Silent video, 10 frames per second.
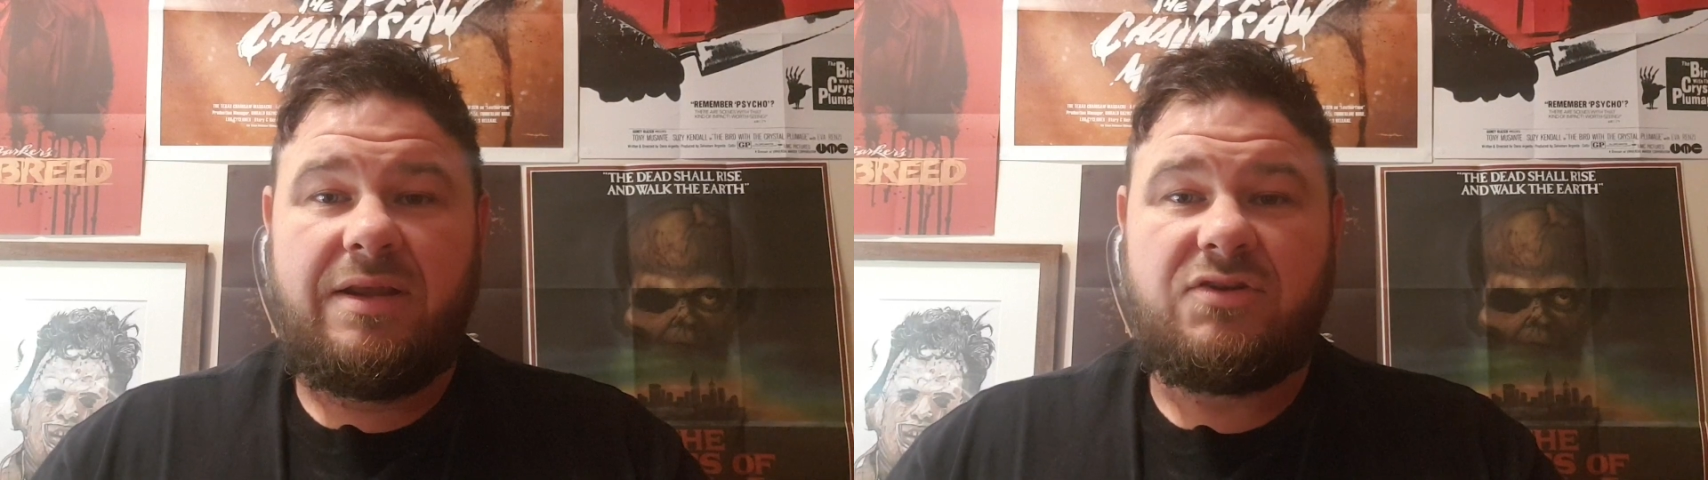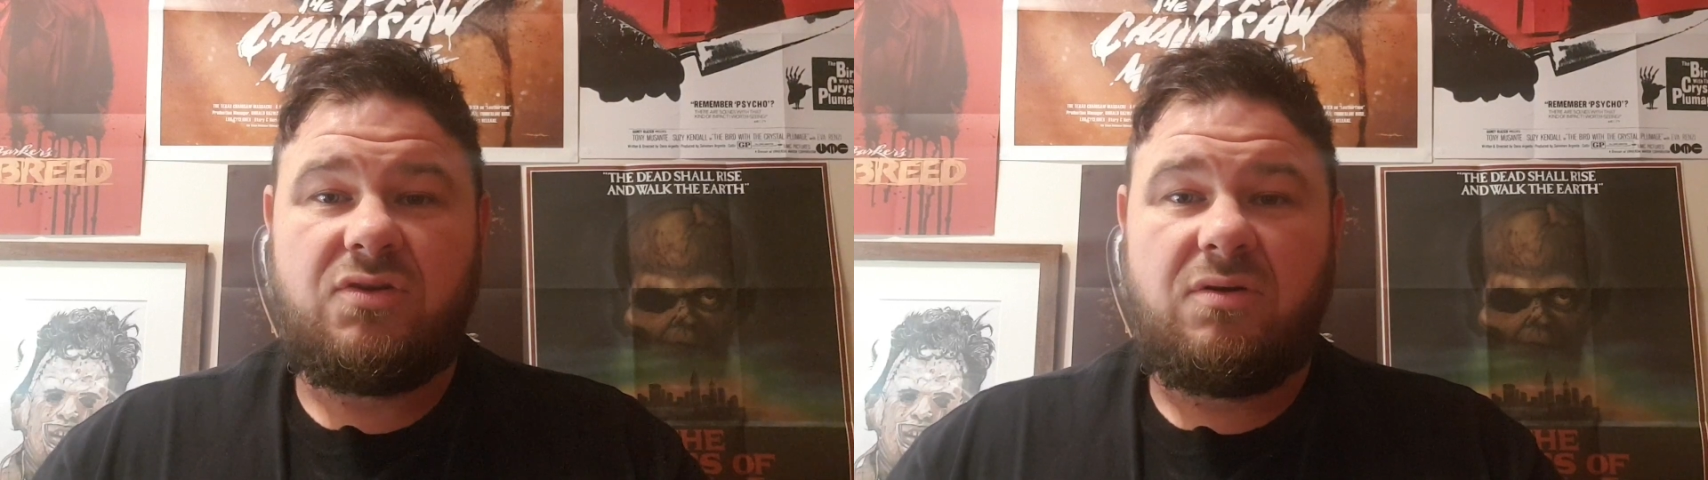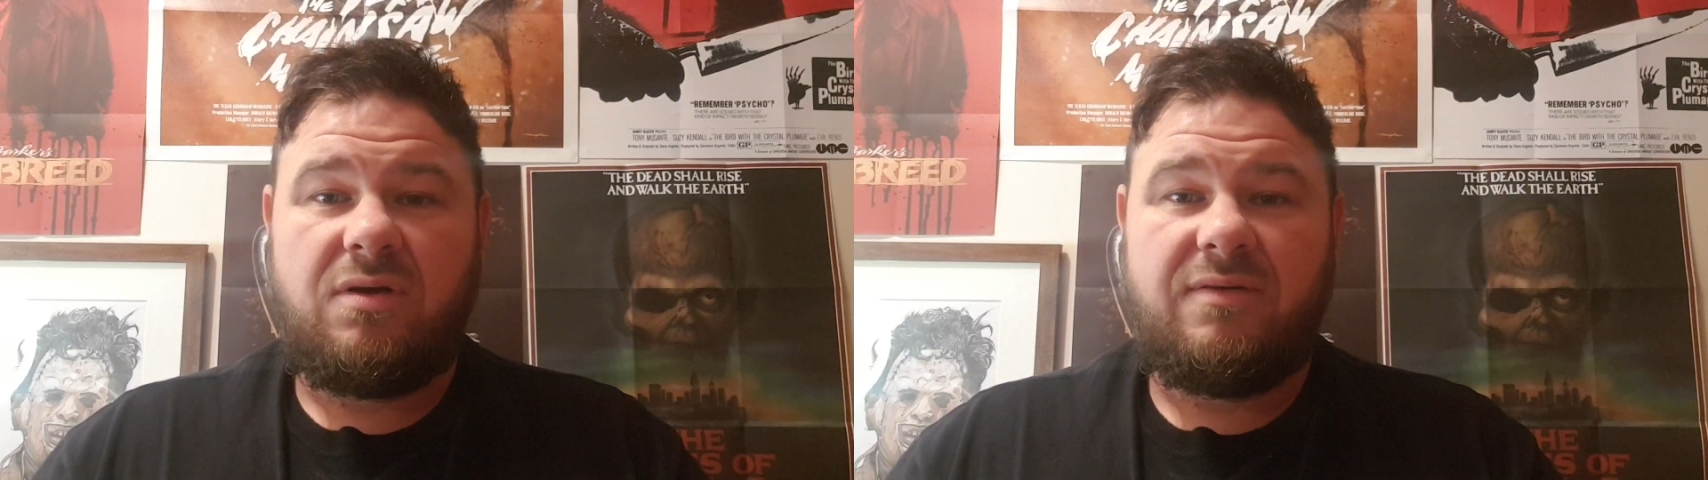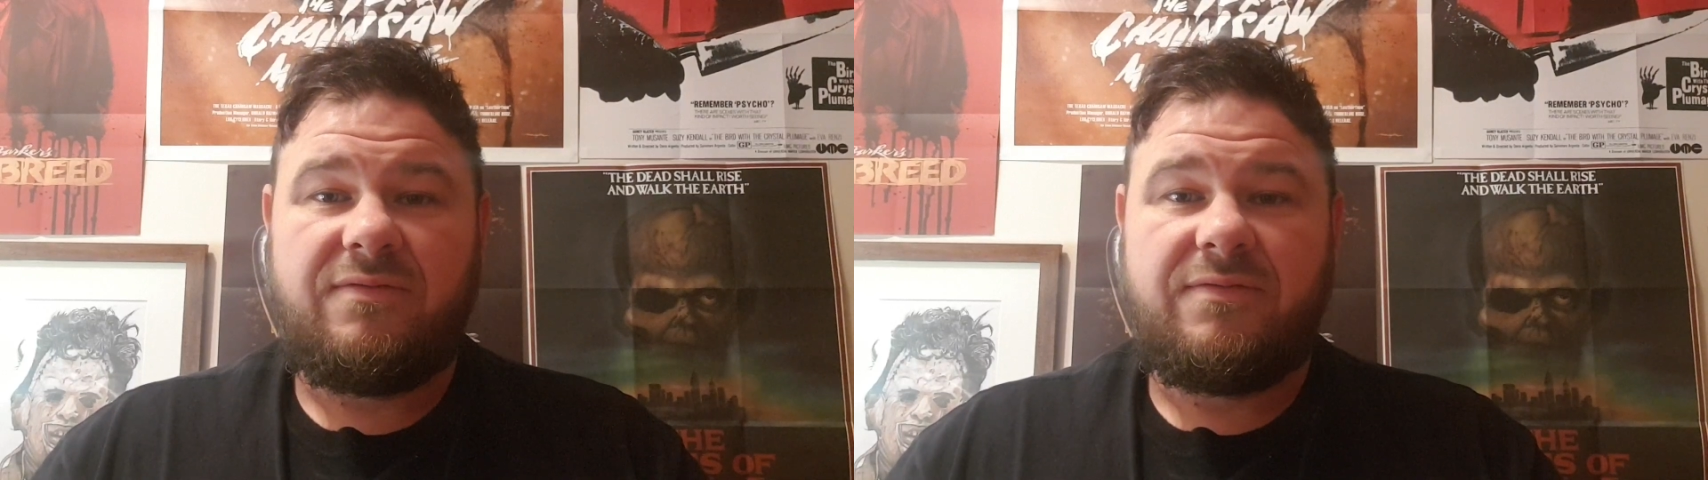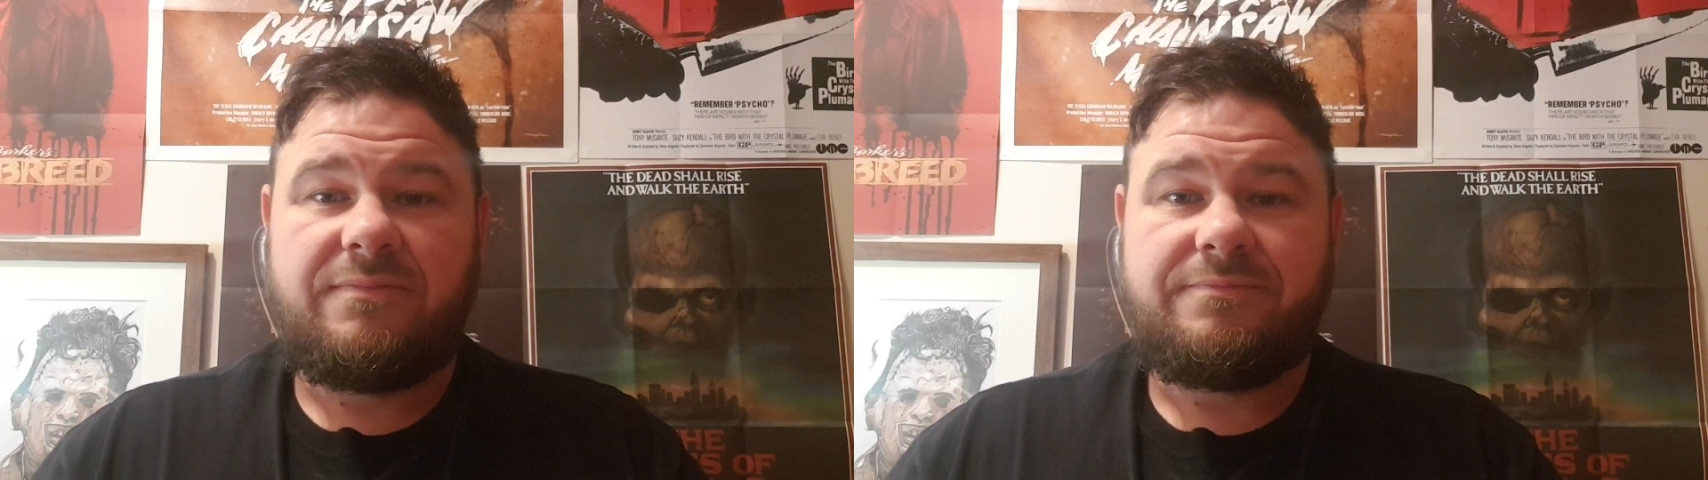he sort
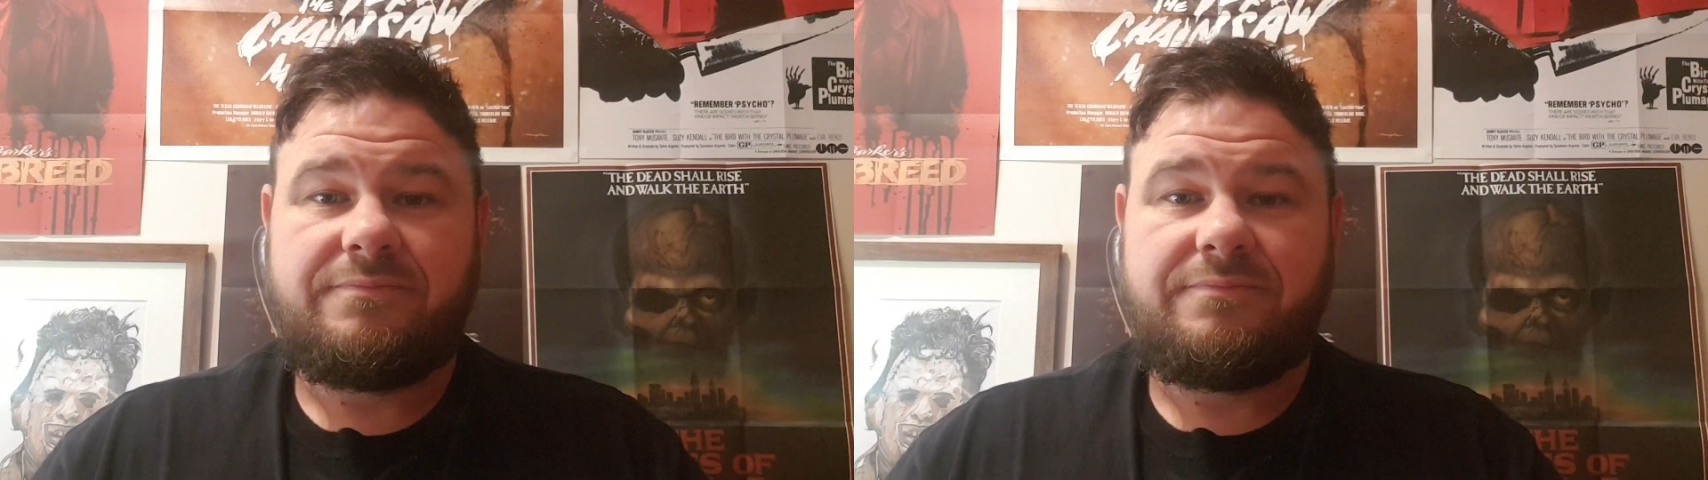of